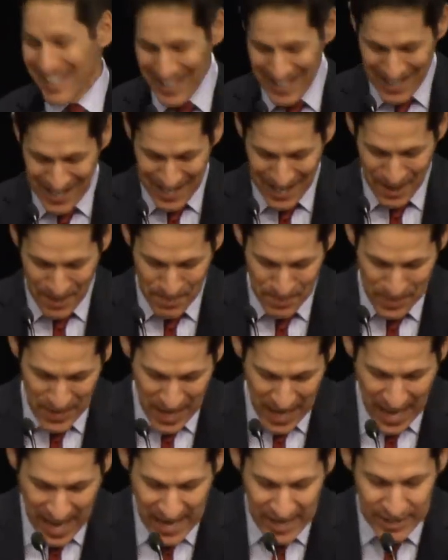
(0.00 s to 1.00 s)
Um,
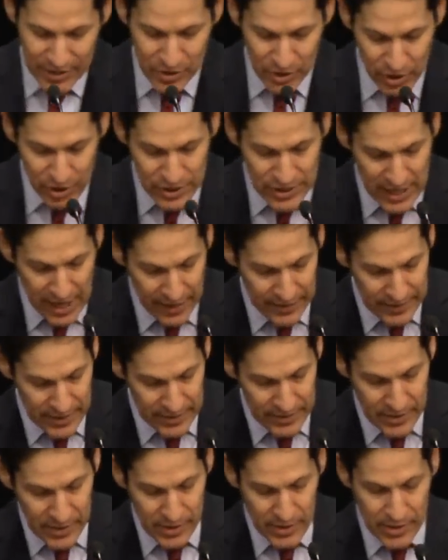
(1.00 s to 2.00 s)
and it turns out
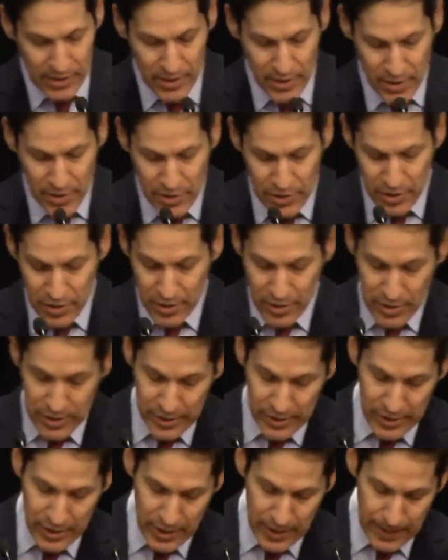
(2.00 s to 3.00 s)
that the, the,
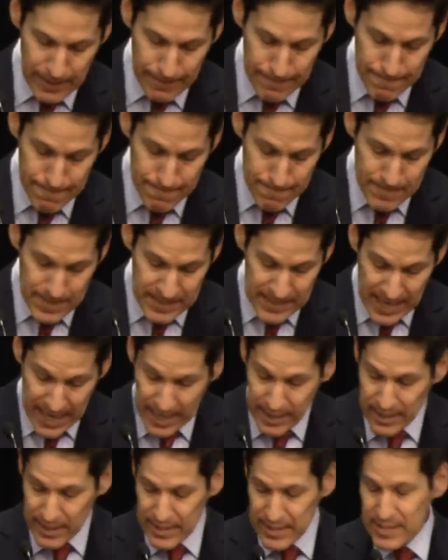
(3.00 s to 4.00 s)
the, uh, the
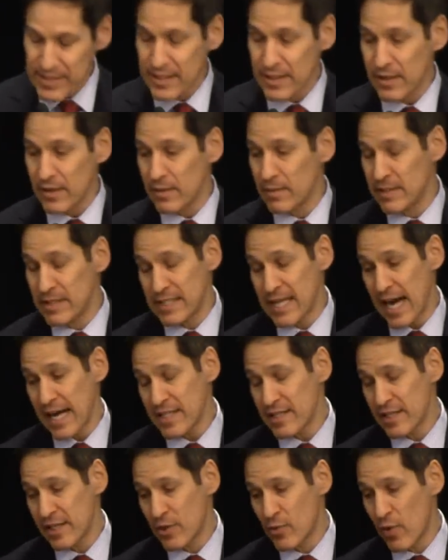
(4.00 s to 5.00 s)
data is still is
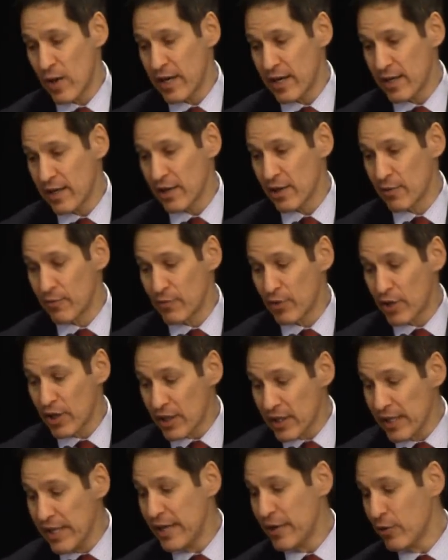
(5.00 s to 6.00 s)
actually quite clear. For
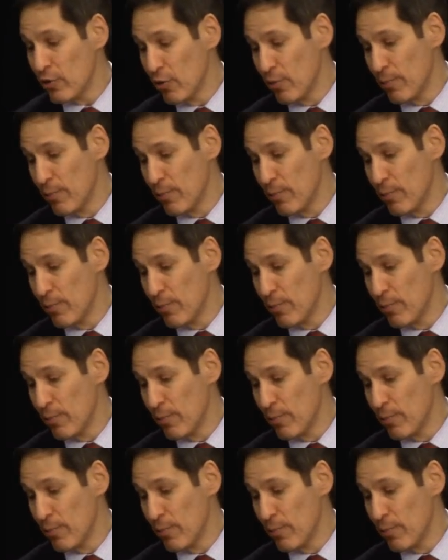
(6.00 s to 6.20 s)
clinical